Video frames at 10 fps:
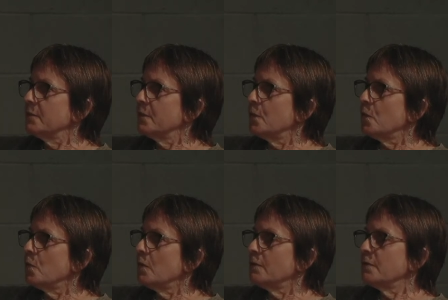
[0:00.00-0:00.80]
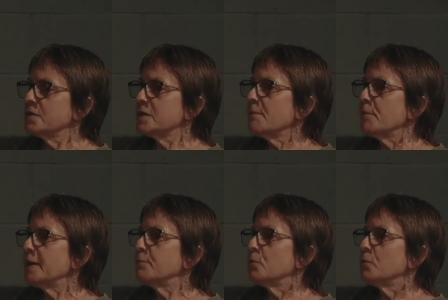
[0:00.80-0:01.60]
for some
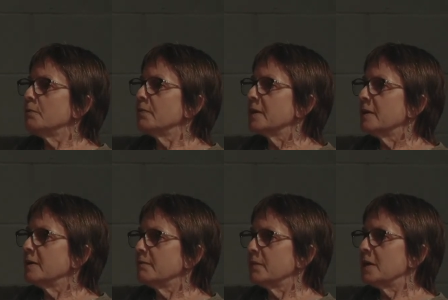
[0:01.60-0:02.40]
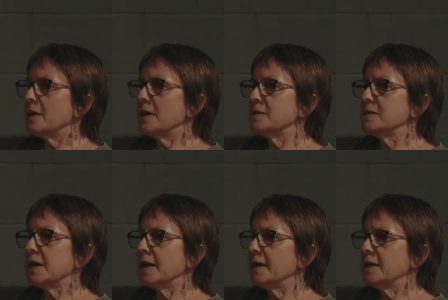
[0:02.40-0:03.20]
people, a
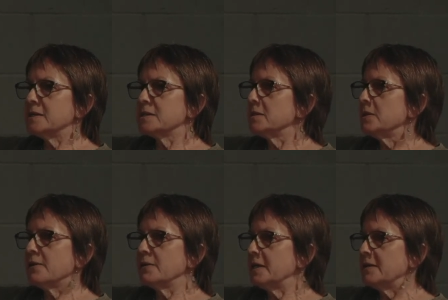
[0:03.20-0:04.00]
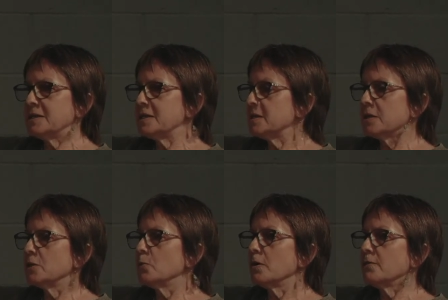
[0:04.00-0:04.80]
day this isn't going
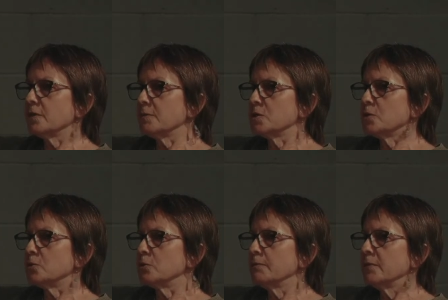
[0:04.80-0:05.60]
to work for them at all.